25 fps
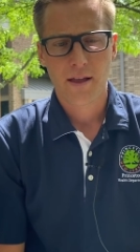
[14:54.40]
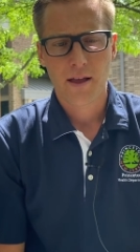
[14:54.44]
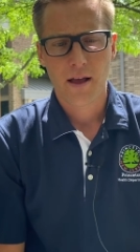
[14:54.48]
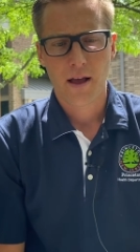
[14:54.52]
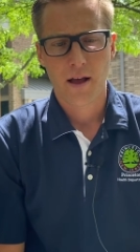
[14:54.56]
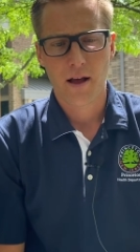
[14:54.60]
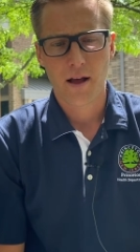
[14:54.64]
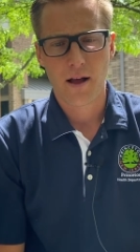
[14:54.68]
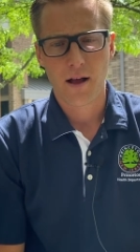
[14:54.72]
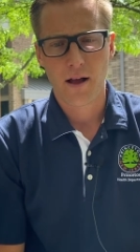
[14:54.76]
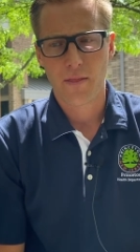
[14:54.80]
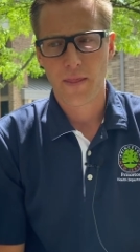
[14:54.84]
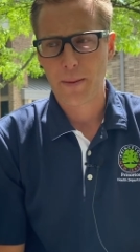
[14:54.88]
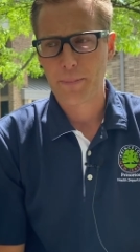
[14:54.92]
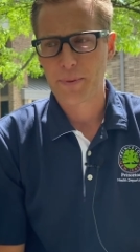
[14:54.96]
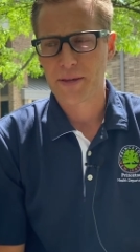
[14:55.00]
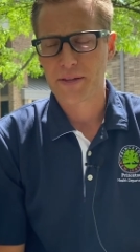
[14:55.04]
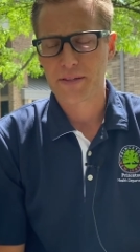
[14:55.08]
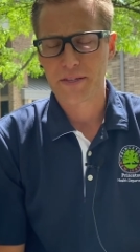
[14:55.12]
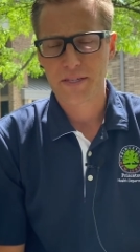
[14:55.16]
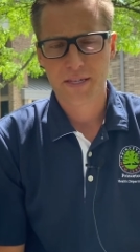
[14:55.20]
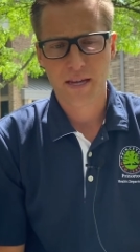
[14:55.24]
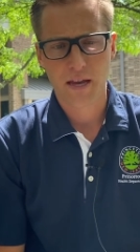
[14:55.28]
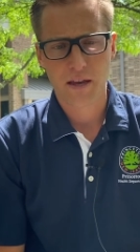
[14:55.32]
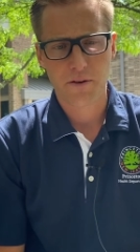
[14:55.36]
That
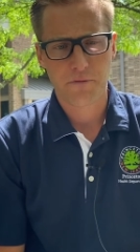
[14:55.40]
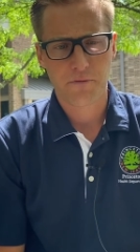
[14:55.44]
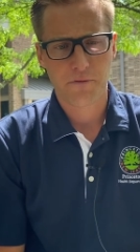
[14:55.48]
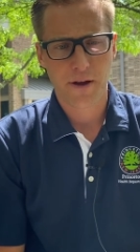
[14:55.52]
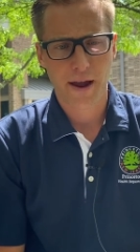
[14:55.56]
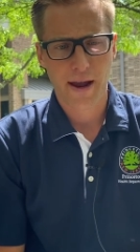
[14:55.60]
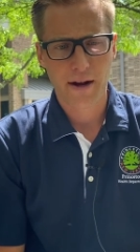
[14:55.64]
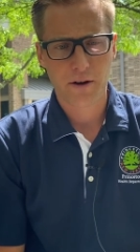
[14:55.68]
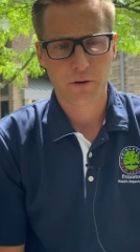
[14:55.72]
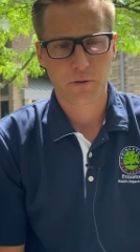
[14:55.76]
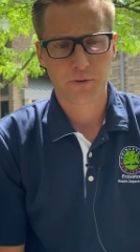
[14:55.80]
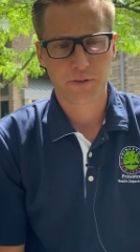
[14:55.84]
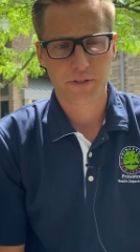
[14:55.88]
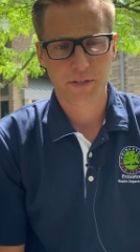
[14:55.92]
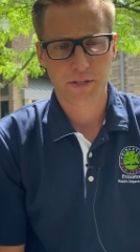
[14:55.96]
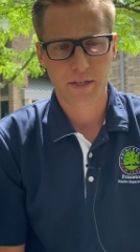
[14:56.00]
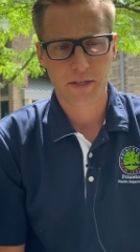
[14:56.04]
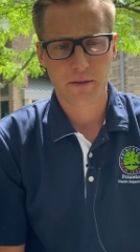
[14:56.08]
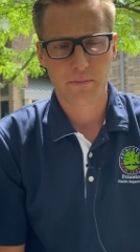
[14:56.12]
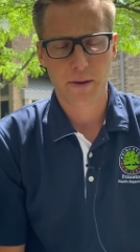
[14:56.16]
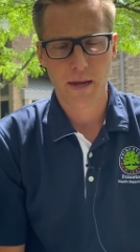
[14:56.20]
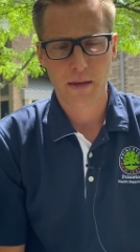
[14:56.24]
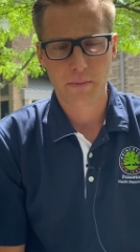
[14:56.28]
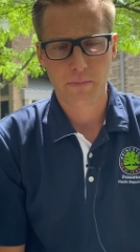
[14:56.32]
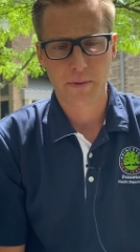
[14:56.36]
being said, faculty
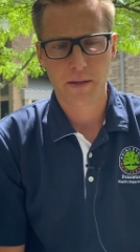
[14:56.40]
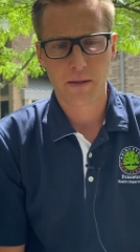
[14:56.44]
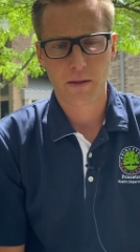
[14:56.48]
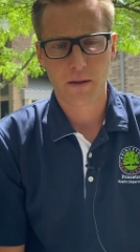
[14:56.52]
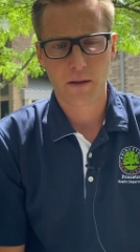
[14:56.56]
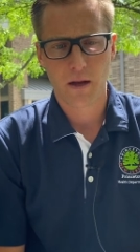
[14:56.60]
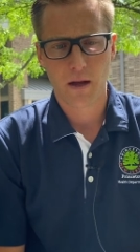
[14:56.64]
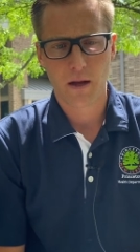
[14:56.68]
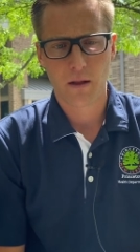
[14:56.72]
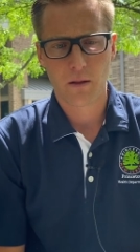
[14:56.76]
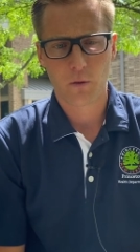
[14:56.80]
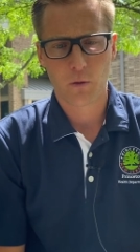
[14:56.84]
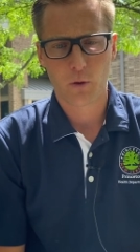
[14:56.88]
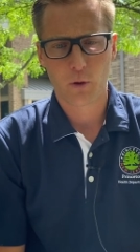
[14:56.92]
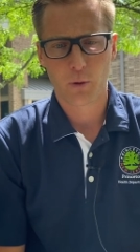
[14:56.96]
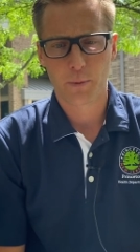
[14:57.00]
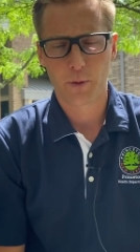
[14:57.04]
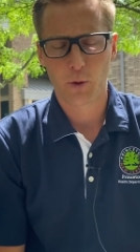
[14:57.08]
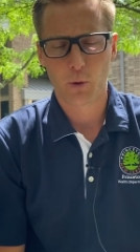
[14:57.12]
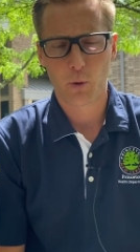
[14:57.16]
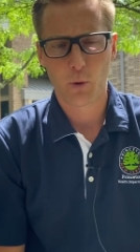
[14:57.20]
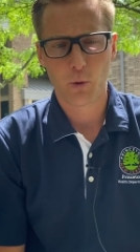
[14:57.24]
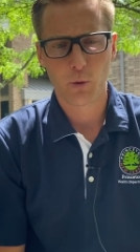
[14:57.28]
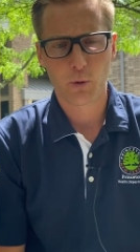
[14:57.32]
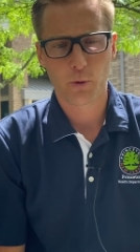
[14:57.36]
may be a little bit
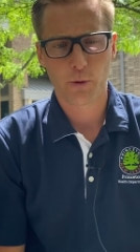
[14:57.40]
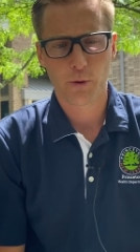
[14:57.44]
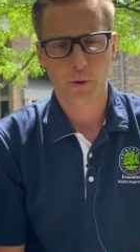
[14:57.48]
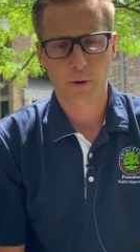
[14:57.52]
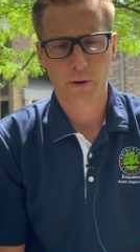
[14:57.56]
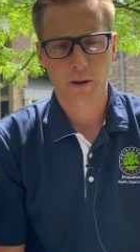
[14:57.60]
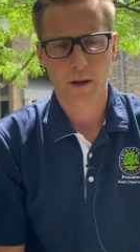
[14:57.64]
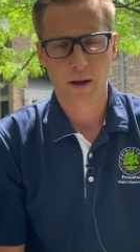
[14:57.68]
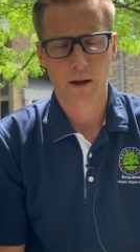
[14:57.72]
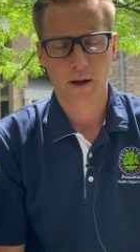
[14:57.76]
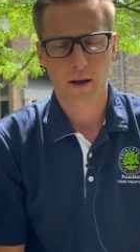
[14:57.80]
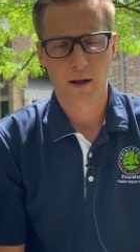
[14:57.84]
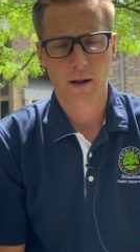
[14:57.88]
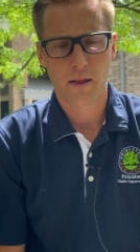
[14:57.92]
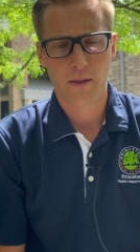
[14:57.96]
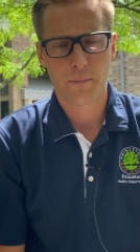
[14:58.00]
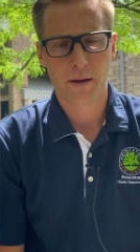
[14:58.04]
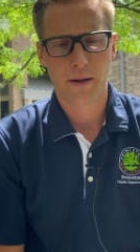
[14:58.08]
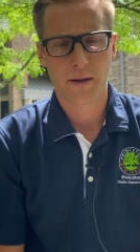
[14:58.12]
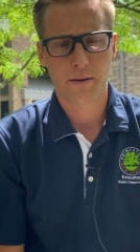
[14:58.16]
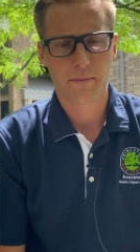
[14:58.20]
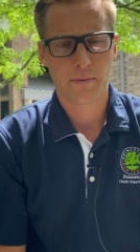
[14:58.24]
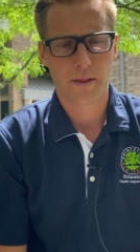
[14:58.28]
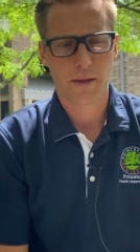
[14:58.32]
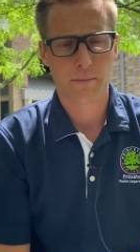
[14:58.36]
older.
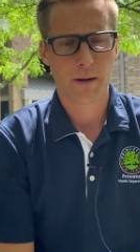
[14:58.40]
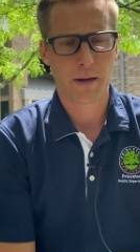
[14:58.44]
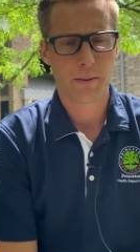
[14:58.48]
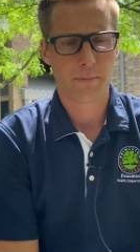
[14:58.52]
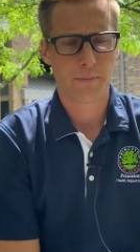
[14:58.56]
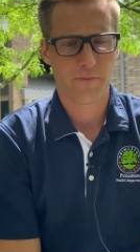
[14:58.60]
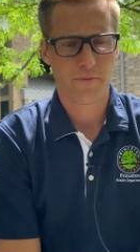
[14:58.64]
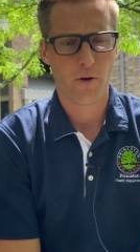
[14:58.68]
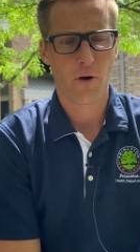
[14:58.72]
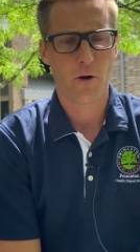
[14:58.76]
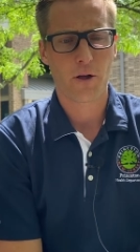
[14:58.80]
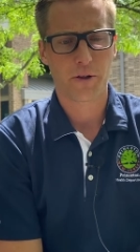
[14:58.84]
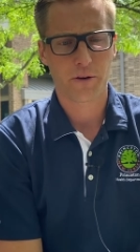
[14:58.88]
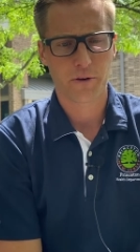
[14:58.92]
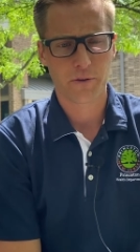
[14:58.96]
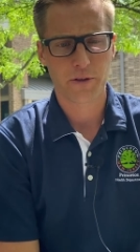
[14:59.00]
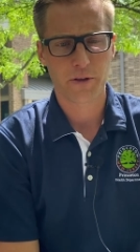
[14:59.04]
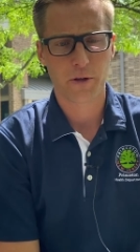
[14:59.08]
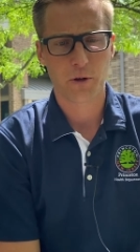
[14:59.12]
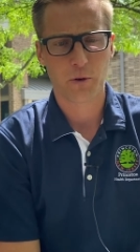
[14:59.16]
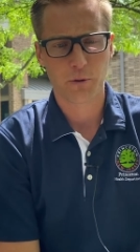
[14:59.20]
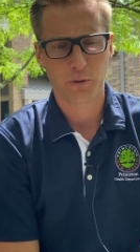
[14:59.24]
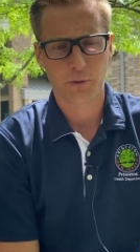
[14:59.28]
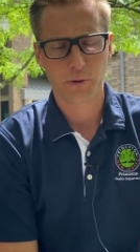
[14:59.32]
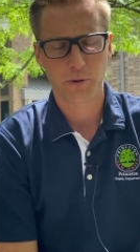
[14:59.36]
They might fall under the
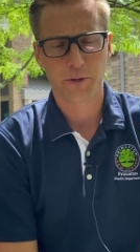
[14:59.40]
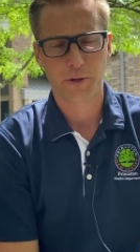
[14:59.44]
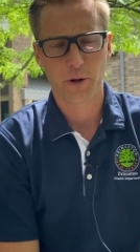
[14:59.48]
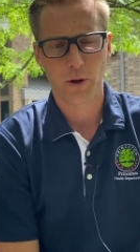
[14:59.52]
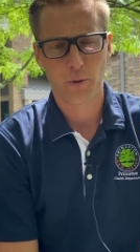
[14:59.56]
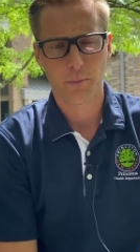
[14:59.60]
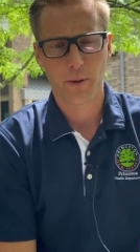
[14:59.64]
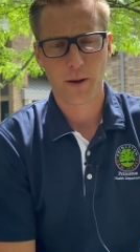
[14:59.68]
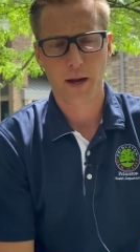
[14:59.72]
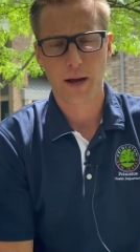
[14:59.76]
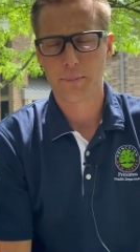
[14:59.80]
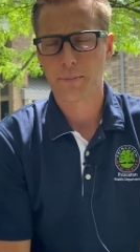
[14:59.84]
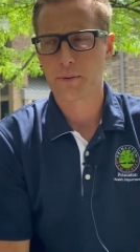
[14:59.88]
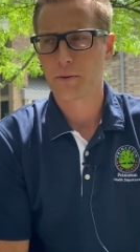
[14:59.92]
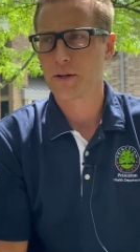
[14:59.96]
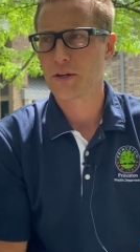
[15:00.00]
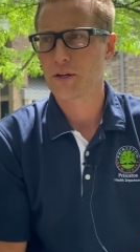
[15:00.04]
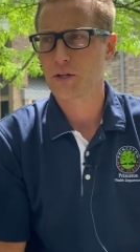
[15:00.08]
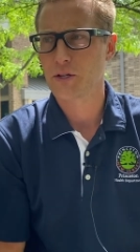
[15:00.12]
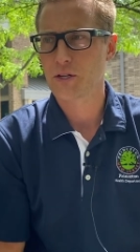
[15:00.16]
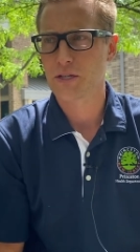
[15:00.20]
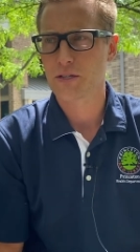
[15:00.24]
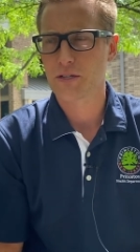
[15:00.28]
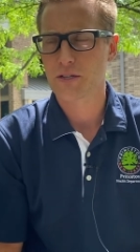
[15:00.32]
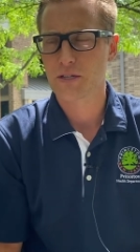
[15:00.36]
older adult
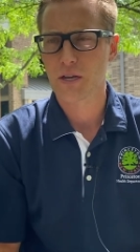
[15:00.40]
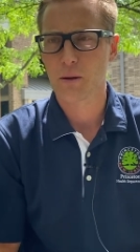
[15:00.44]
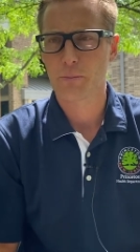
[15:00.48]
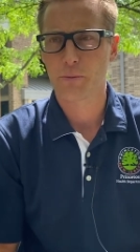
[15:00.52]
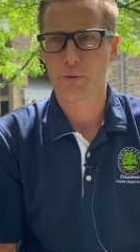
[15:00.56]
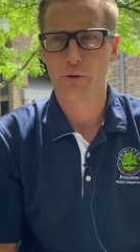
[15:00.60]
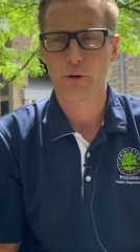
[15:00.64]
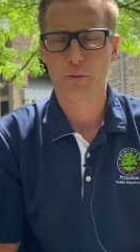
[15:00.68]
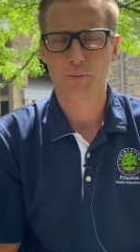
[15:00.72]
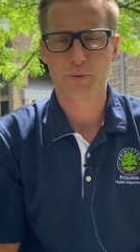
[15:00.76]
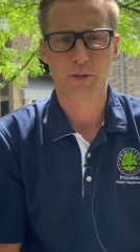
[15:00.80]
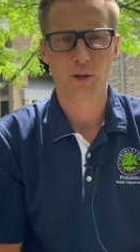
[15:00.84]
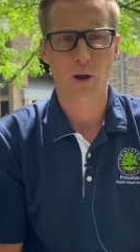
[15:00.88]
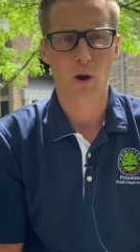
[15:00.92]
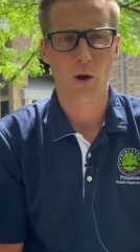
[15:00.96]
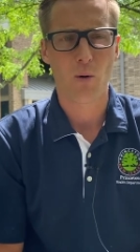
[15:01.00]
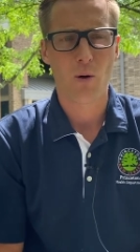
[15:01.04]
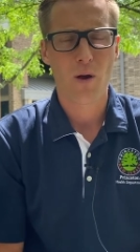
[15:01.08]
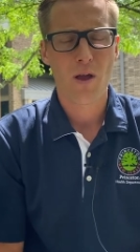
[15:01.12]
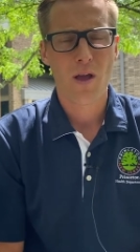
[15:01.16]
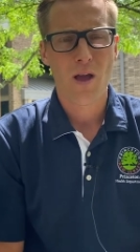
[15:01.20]
population subgroup. So